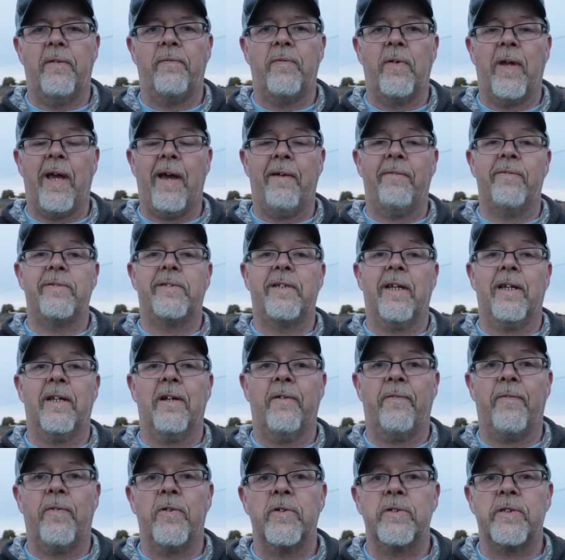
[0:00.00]
If you haven't
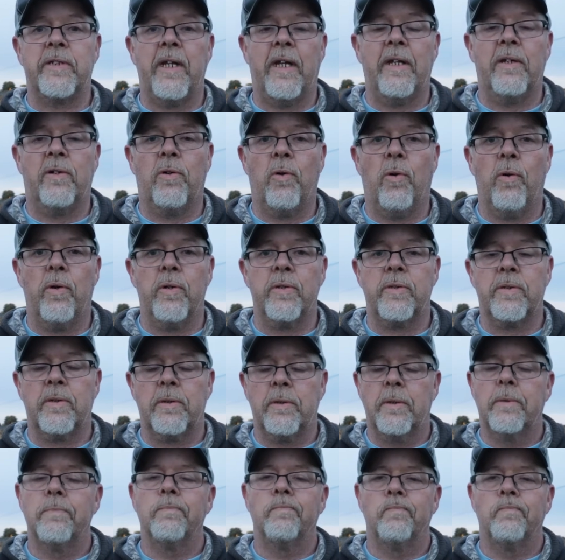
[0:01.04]
taken a first aid course,